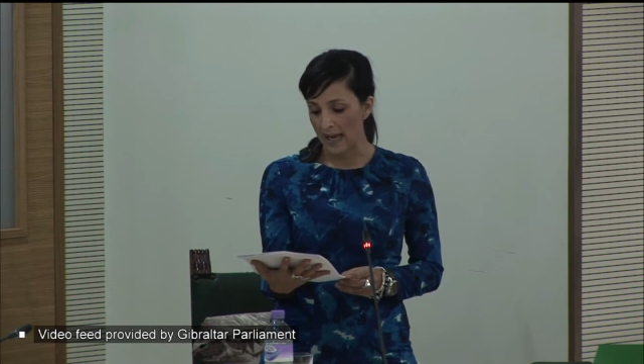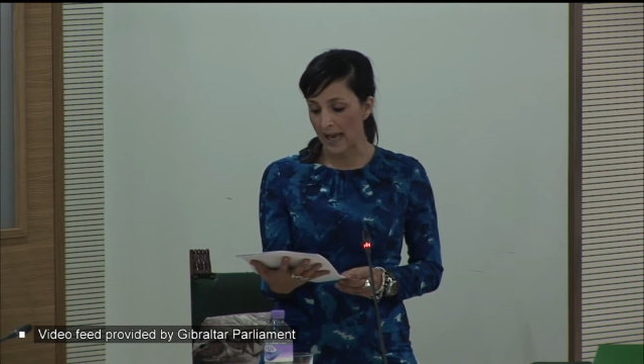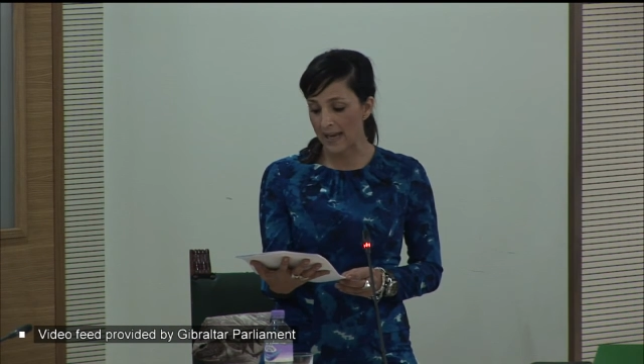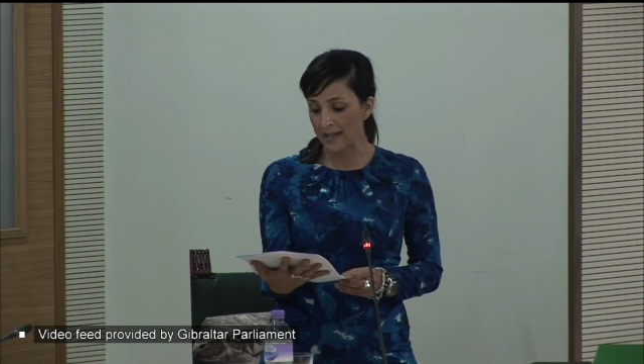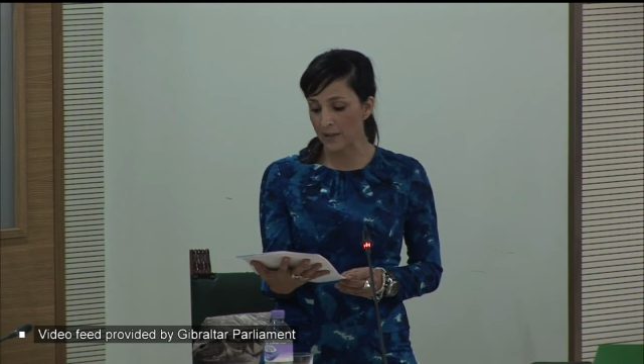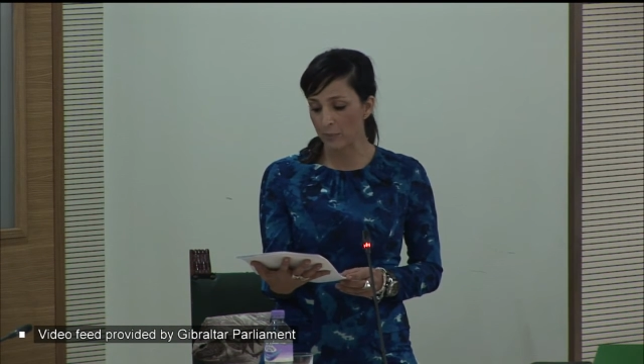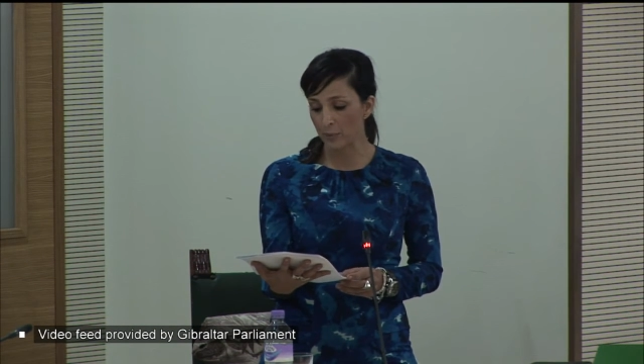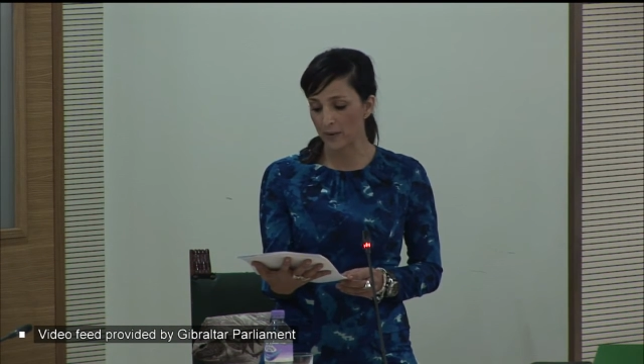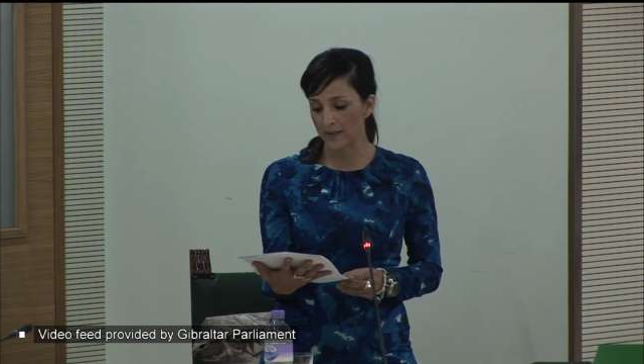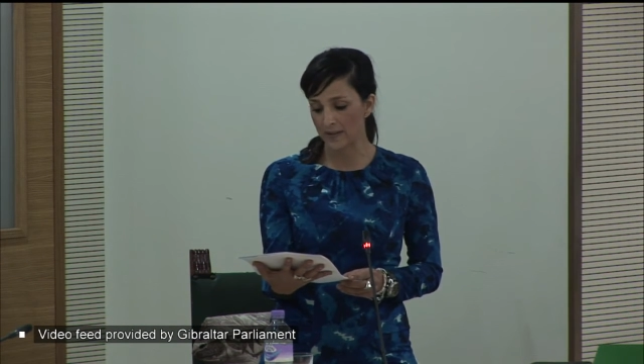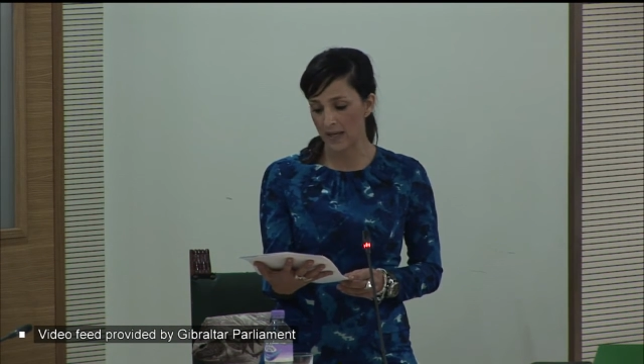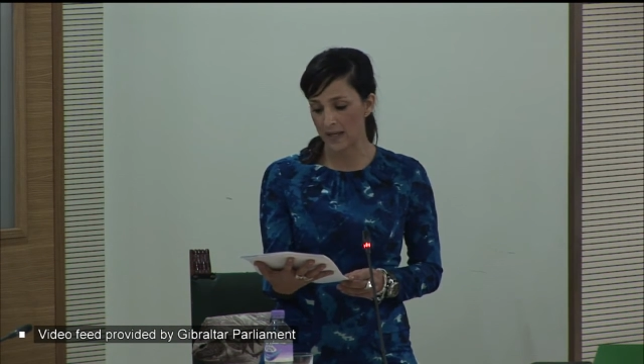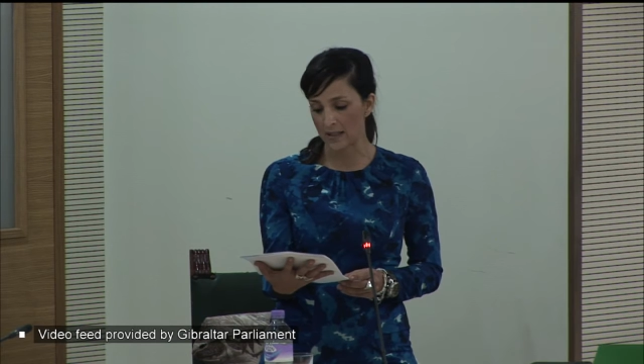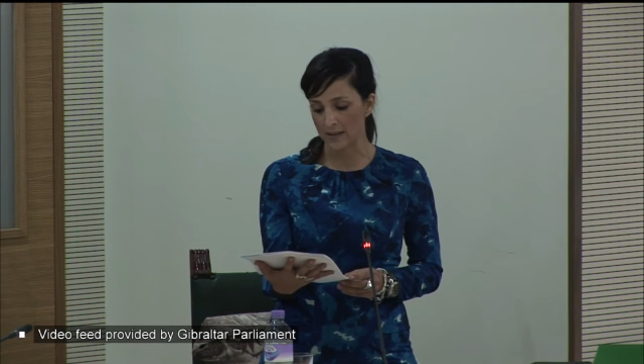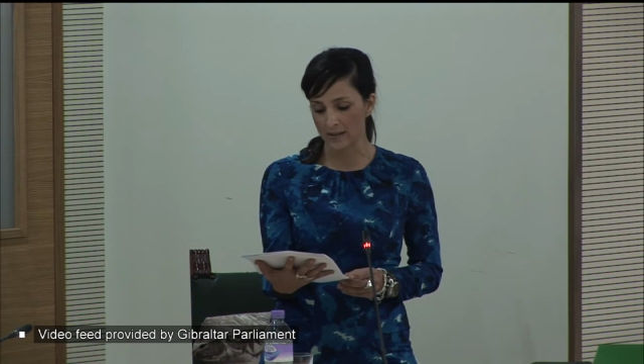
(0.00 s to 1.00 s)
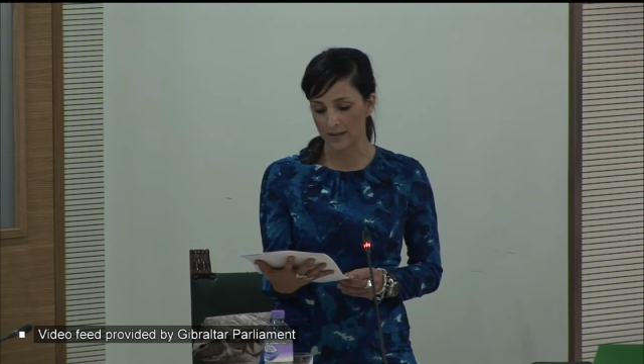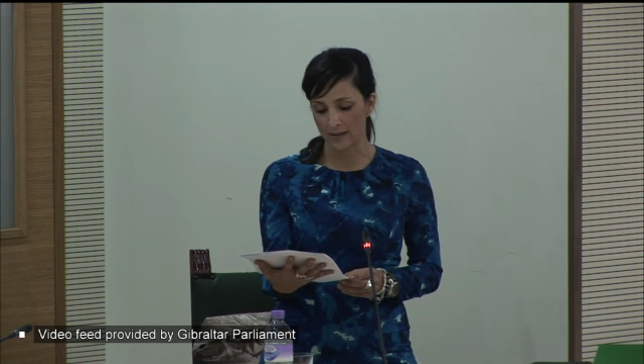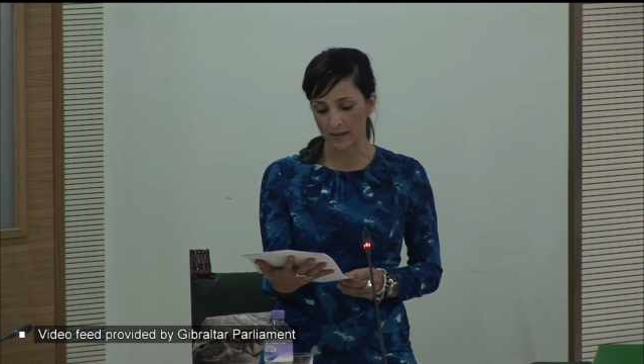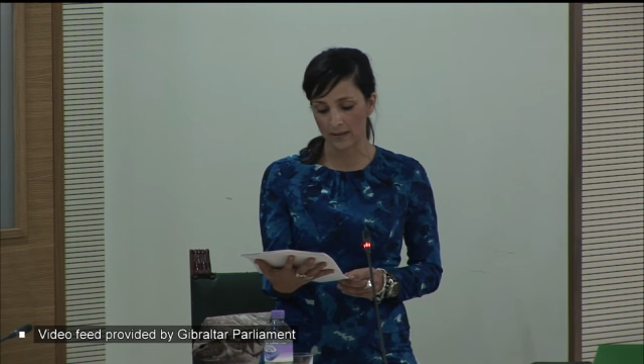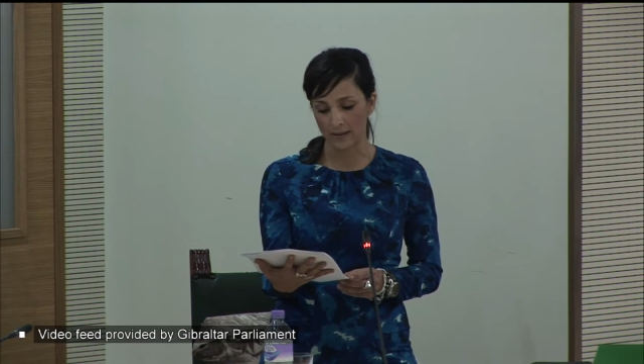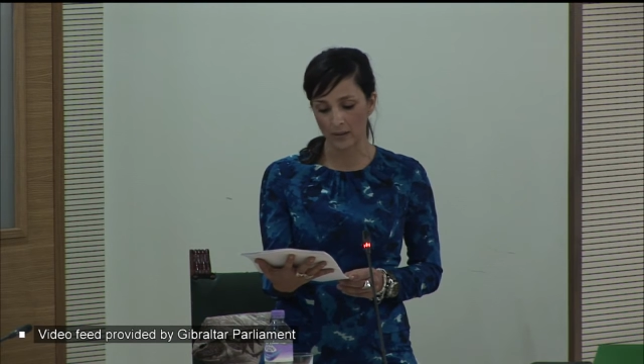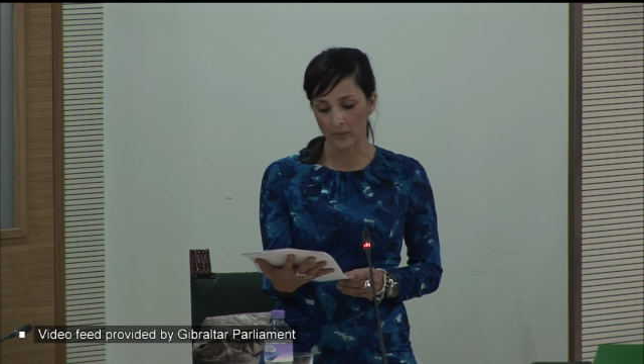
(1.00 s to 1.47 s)
any pretense
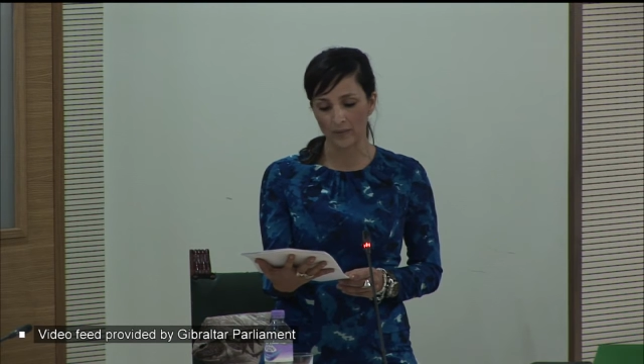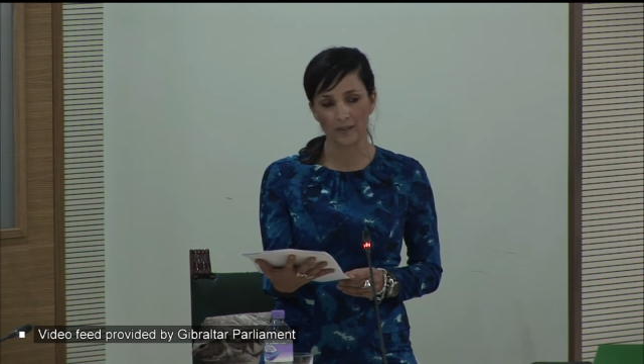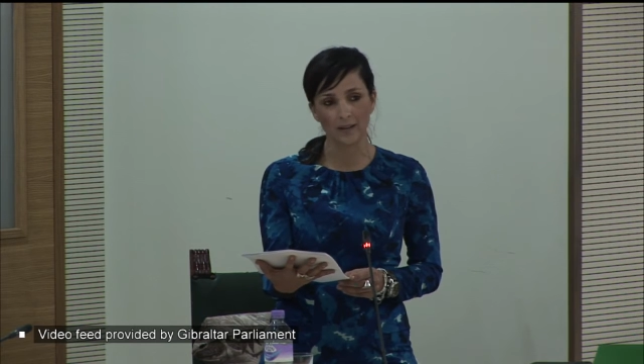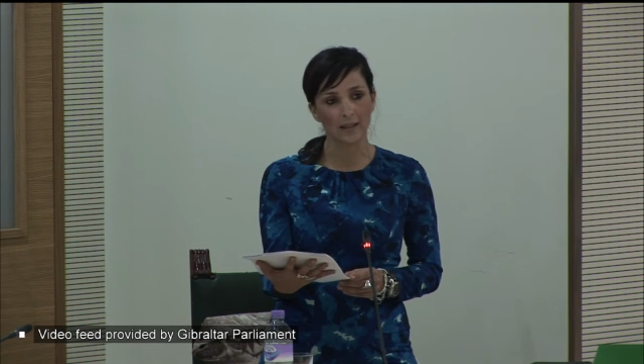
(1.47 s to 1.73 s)
that there is